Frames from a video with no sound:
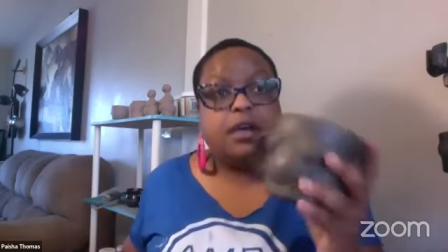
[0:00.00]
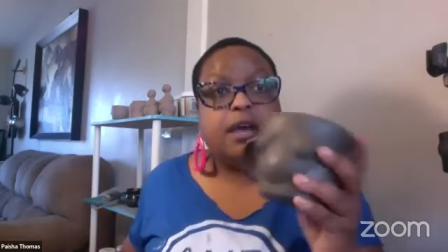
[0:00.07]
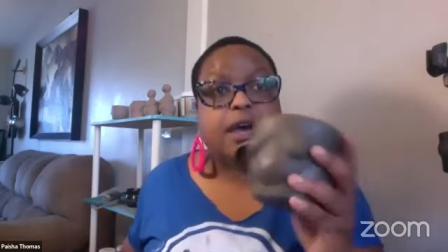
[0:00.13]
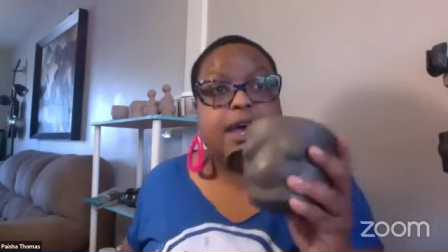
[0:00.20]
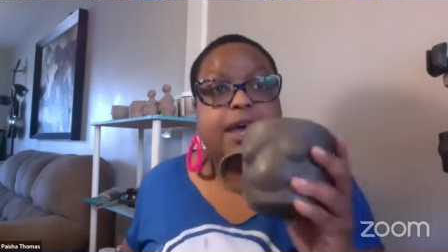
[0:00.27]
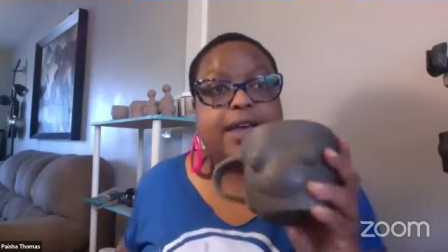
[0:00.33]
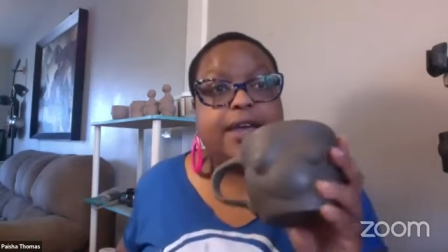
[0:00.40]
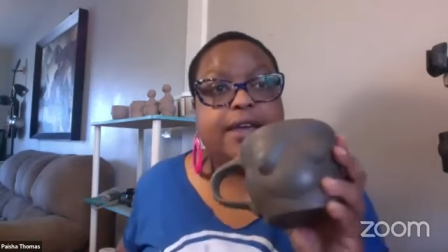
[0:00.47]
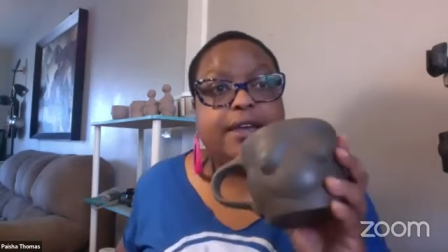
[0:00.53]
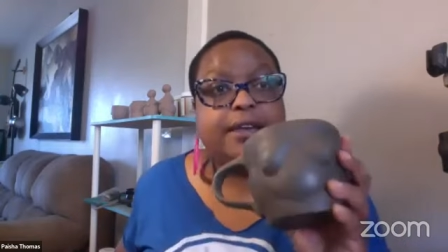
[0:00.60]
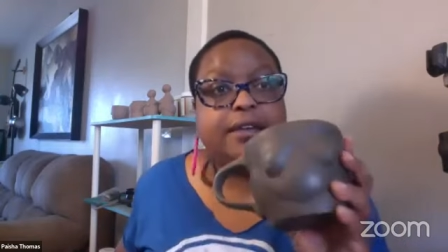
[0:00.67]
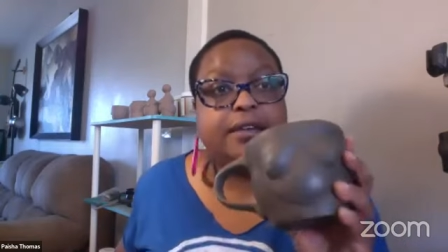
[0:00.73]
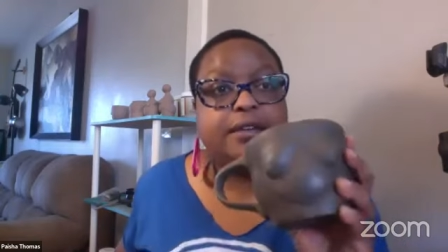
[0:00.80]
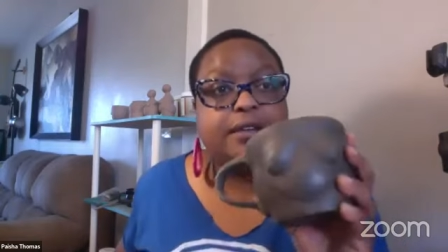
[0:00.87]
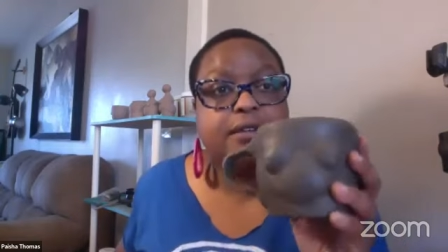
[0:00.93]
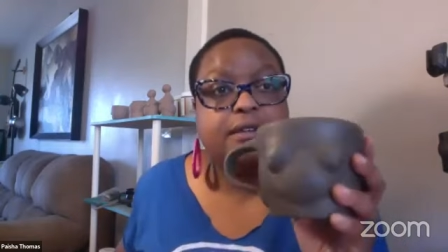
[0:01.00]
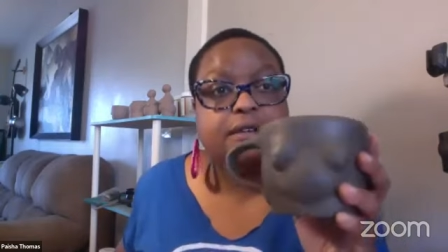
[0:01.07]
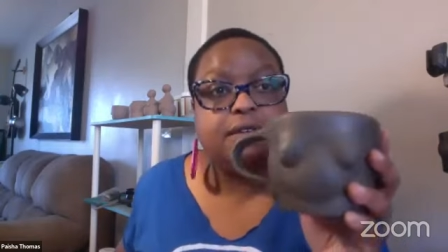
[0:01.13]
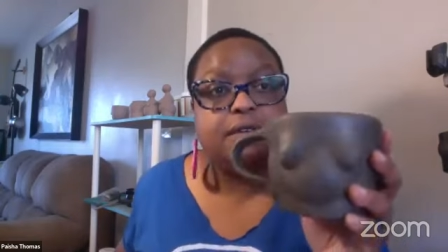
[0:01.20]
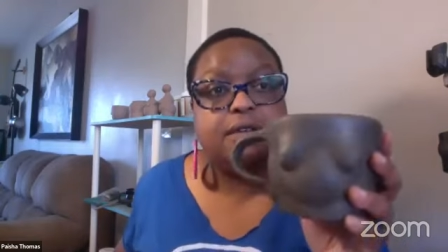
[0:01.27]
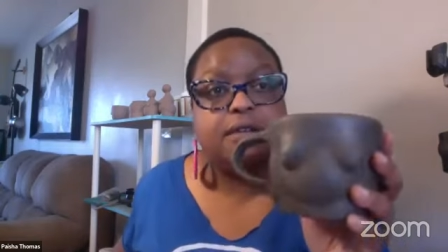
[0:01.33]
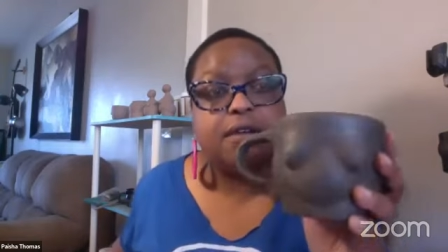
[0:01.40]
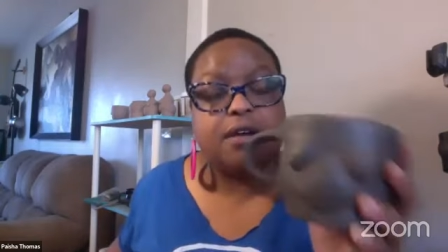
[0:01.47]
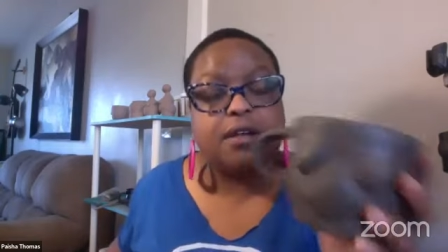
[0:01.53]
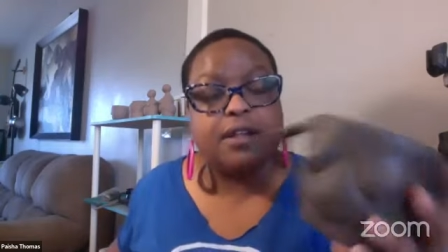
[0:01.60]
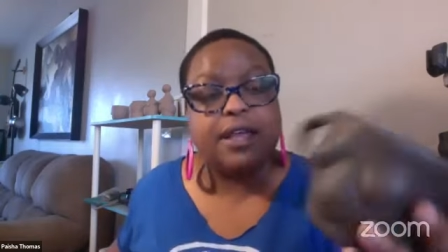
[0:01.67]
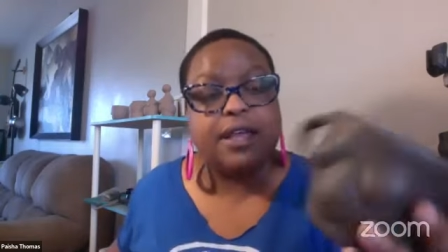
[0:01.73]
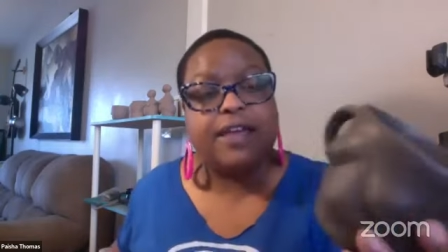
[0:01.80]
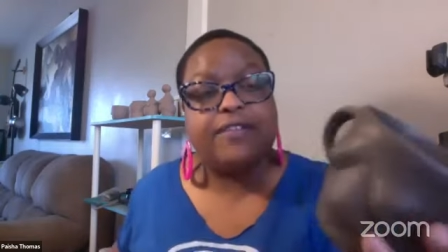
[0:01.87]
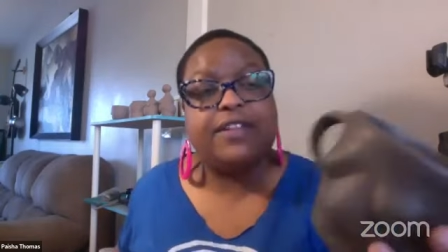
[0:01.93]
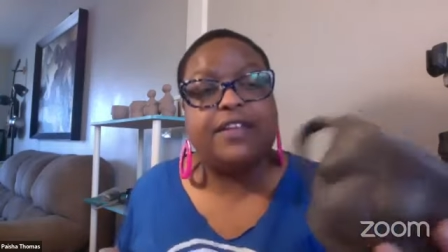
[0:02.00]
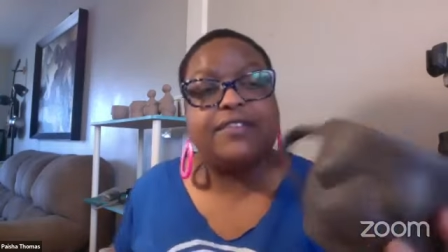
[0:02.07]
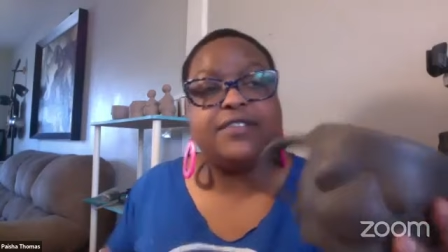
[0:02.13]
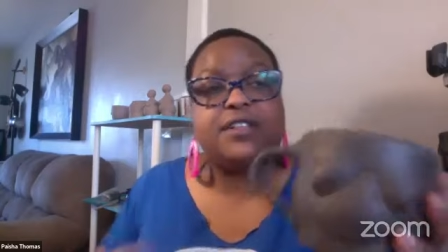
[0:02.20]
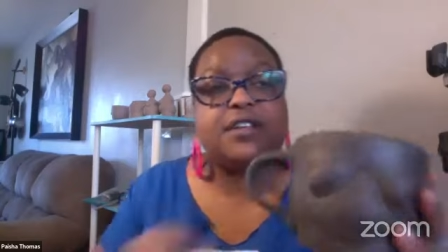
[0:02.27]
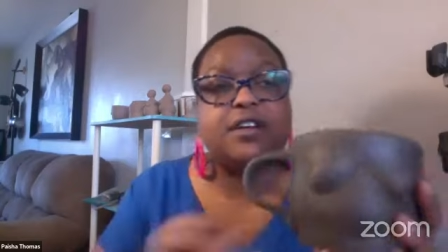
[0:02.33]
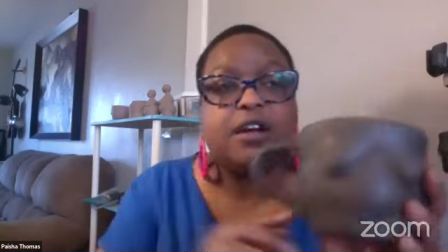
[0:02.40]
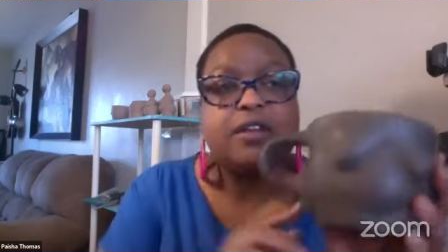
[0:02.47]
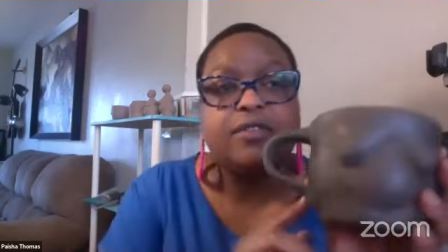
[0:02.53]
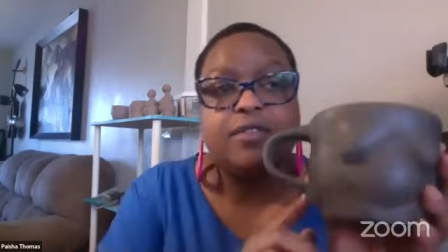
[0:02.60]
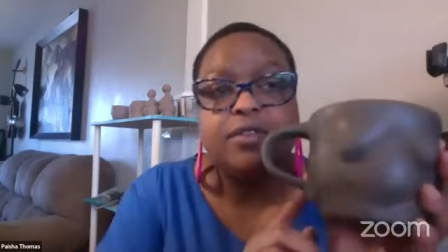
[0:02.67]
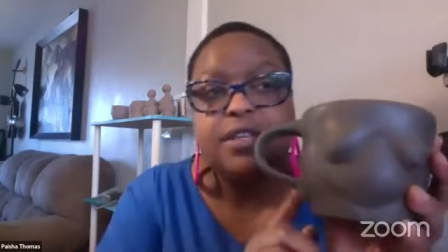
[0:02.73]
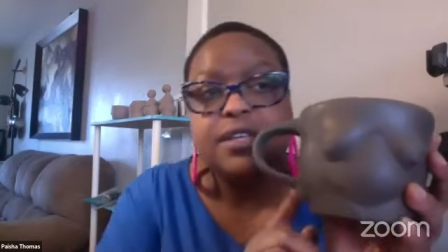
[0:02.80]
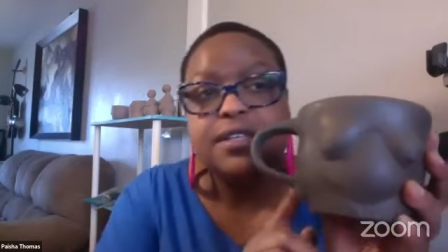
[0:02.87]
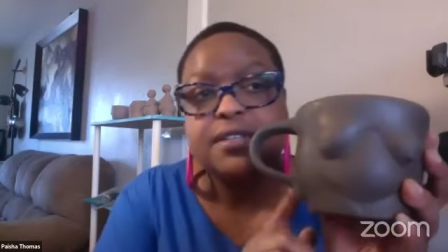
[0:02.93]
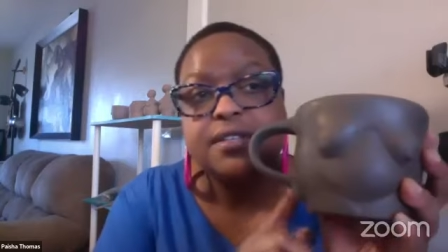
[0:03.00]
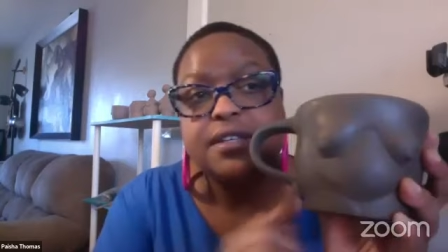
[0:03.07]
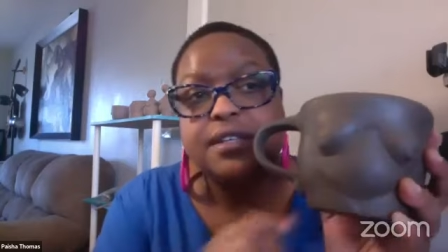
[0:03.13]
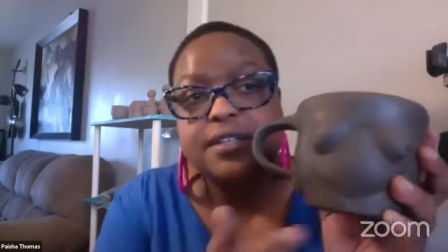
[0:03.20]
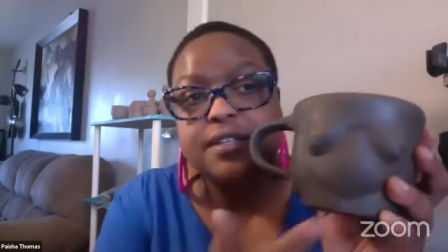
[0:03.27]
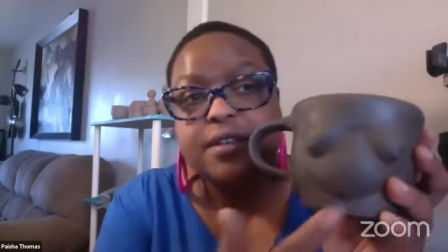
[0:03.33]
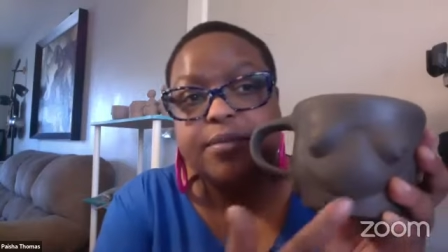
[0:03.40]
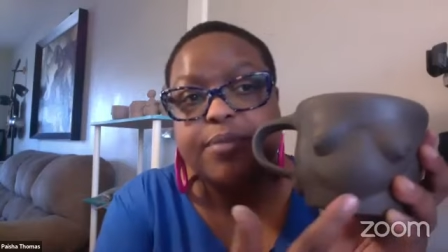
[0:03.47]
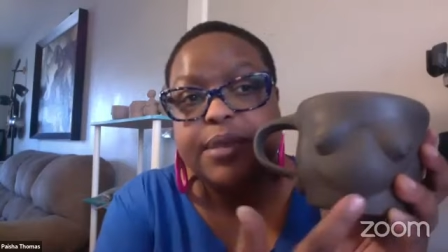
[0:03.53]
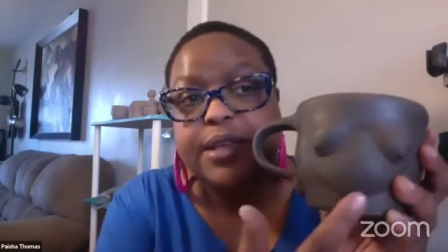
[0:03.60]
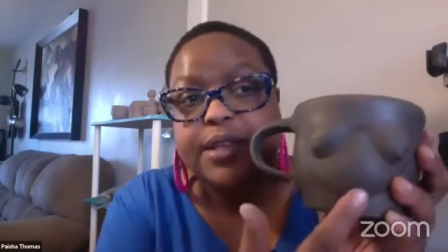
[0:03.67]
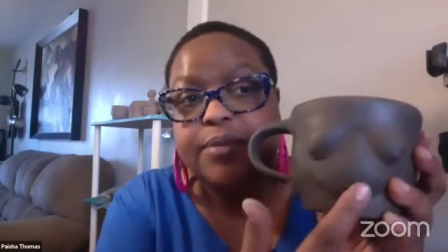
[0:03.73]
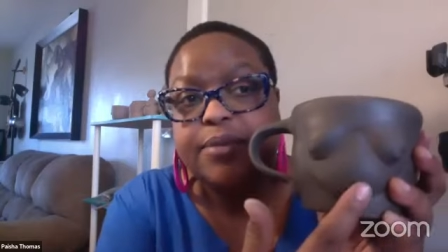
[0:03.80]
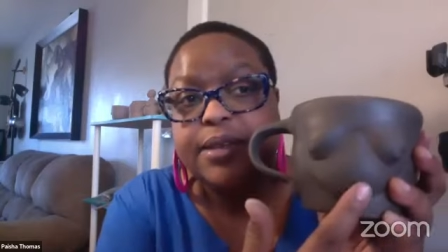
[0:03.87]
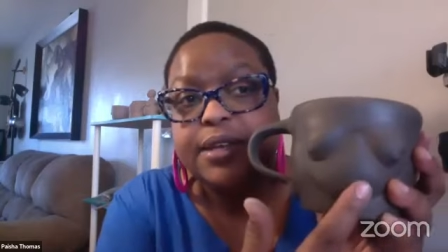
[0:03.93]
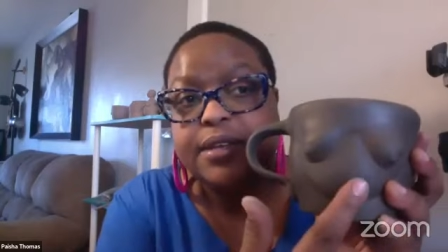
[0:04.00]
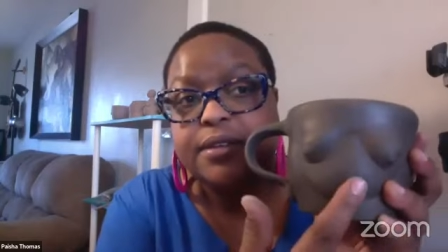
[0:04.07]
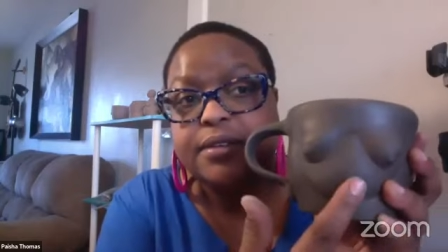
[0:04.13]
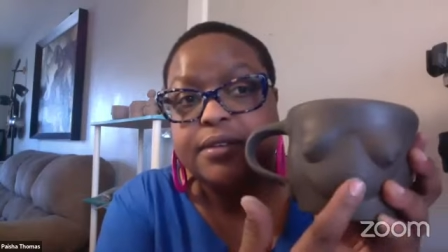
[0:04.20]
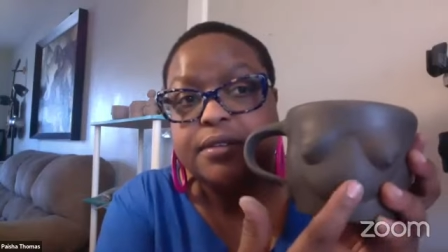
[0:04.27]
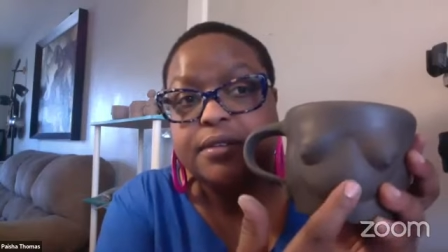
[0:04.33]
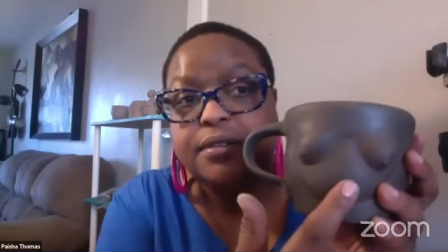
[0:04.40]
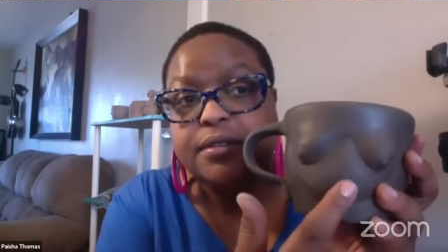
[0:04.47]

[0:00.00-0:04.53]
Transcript: I, all I have left to carve on this is a belly button